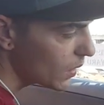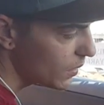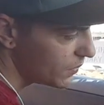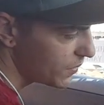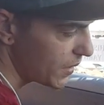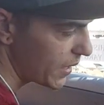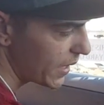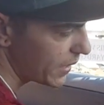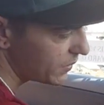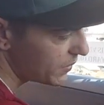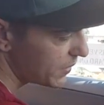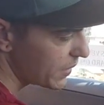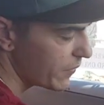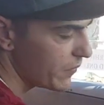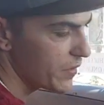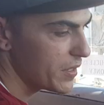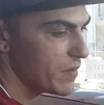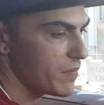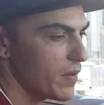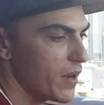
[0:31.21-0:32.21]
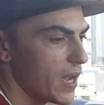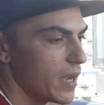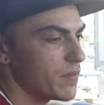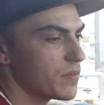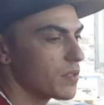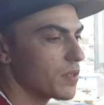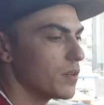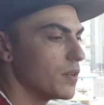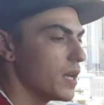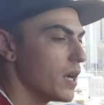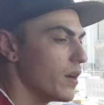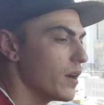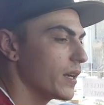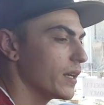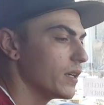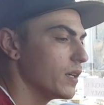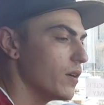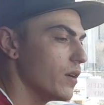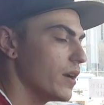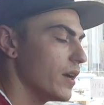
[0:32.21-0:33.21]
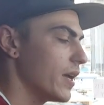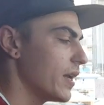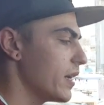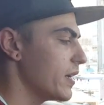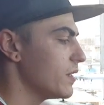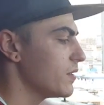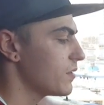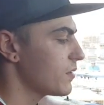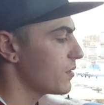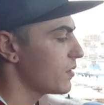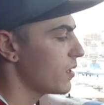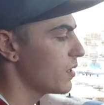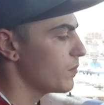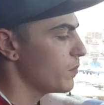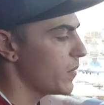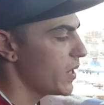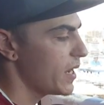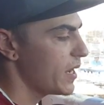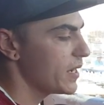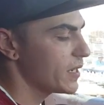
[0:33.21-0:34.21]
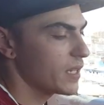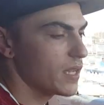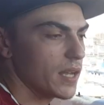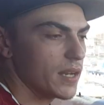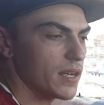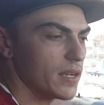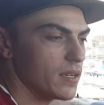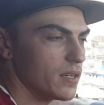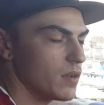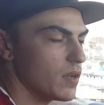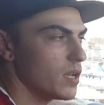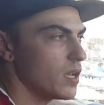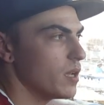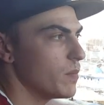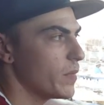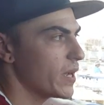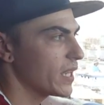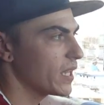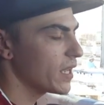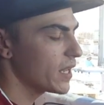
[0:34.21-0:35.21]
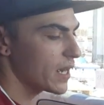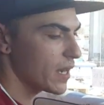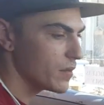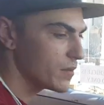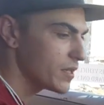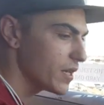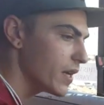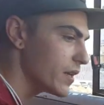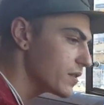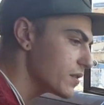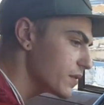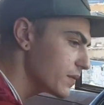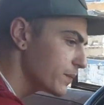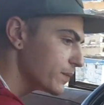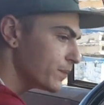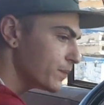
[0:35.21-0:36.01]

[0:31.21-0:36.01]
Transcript: It's at 75, so now I can go ahead and start my cutout test.